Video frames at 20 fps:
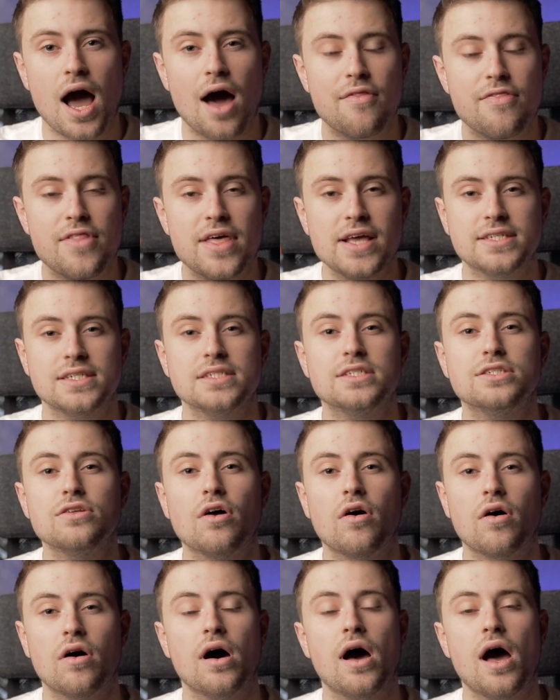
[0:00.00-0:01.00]
and this is
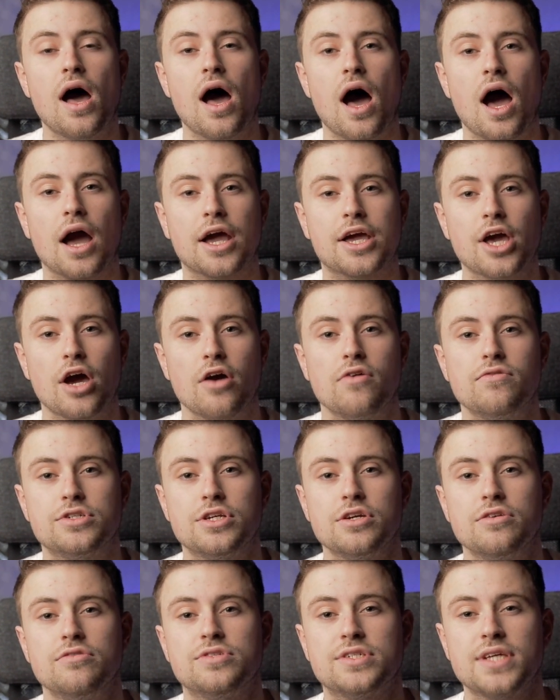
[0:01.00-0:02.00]
not a
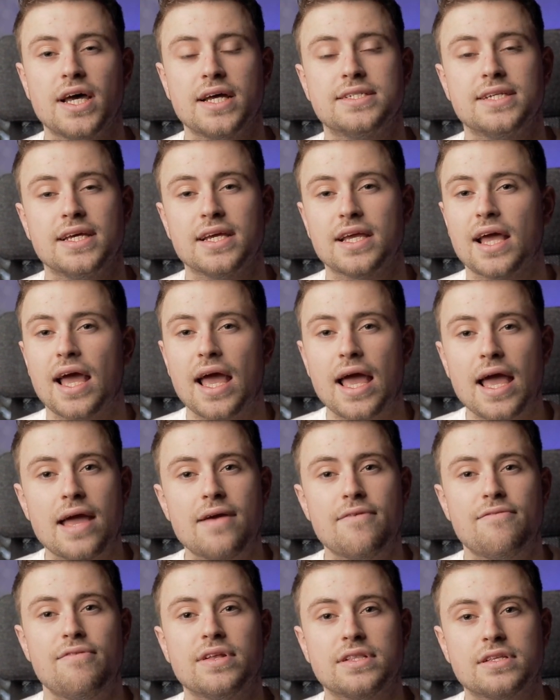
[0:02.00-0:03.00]
go-to setting
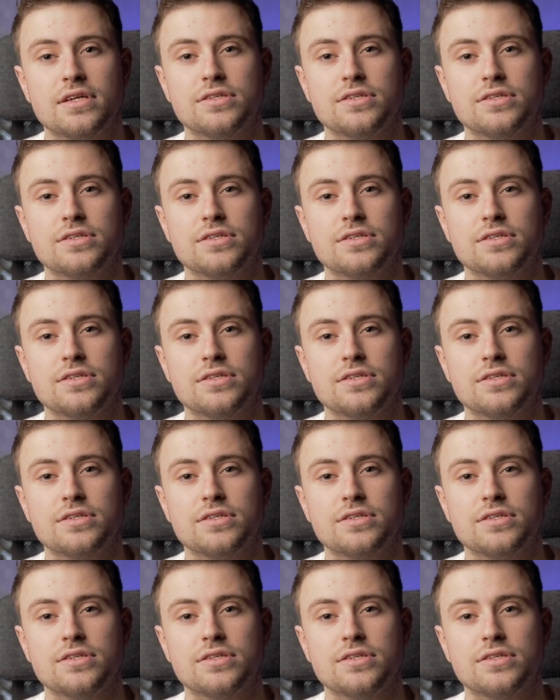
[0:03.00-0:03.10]
if it